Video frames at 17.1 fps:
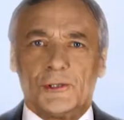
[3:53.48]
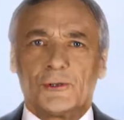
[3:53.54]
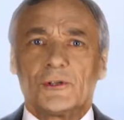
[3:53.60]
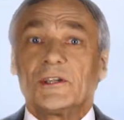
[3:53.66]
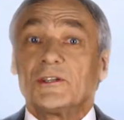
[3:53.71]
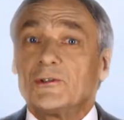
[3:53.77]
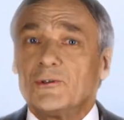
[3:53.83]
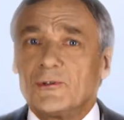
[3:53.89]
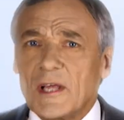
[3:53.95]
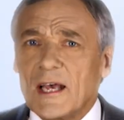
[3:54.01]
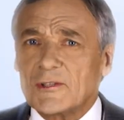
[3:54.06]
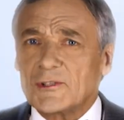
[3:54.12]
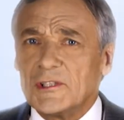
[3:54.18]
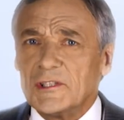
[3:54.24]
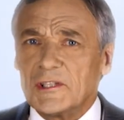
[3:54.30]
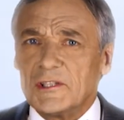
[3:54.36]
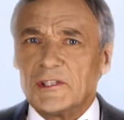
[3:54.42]
During
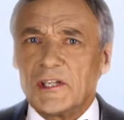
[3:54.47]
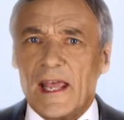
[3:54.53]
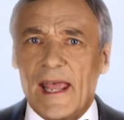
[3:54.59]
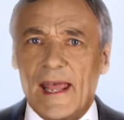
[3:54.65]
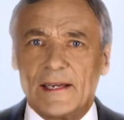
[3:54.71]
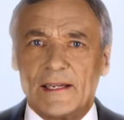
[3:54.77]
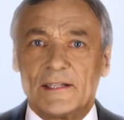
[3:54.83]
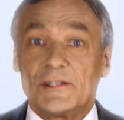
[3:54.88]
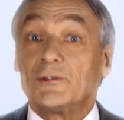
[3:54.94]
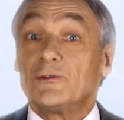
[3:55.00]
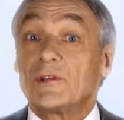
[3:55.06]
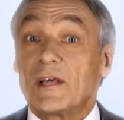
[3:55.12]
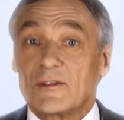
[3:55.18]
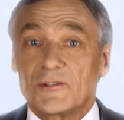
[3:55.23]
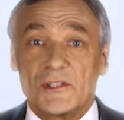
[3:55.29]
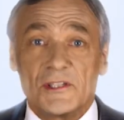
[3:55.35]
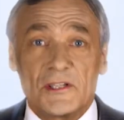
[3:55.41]
2010 and
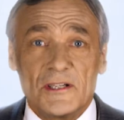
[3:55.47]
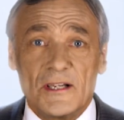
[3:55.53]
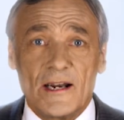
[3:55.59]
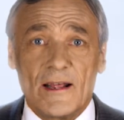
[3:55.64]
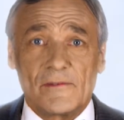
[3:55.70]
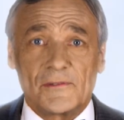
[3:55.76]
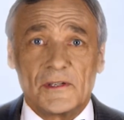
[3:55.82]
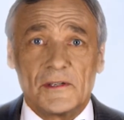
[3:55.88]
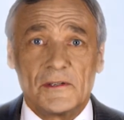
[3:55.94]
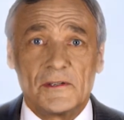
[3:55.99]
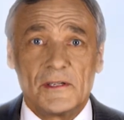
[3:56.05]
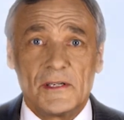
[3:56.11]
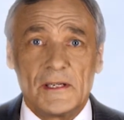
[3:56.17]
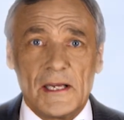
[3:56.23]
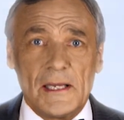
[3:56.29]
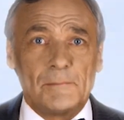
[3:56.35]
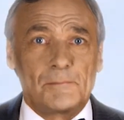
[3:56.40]
2011,
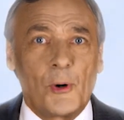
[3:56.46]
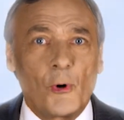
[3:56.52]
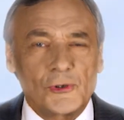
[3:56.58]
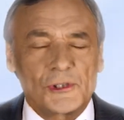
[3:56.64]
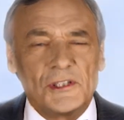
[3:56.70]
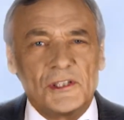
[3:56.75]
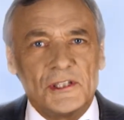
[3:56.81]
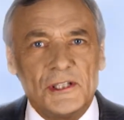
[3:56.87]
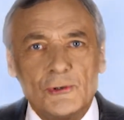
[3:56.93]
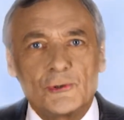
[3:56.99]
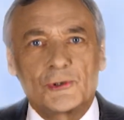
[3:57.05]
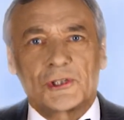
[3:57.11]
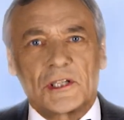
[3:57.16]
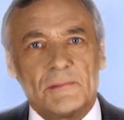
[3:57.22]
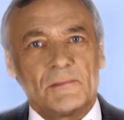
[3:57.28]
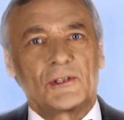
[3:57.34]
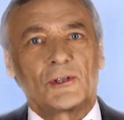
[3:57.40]
important new
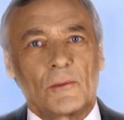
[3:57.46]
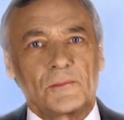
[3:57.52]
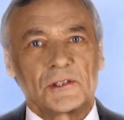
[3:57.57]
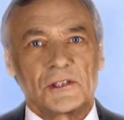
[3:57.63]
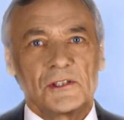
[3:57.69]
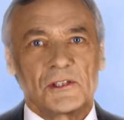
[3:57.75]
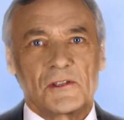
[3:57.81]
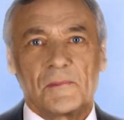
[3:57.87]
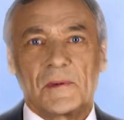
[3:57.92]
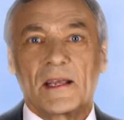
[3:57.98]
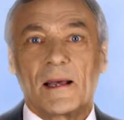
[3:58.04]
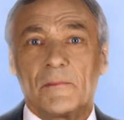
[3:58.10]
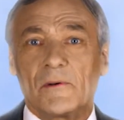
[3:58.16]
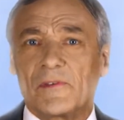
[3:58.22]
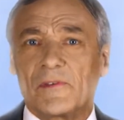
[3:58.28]
treatment options have become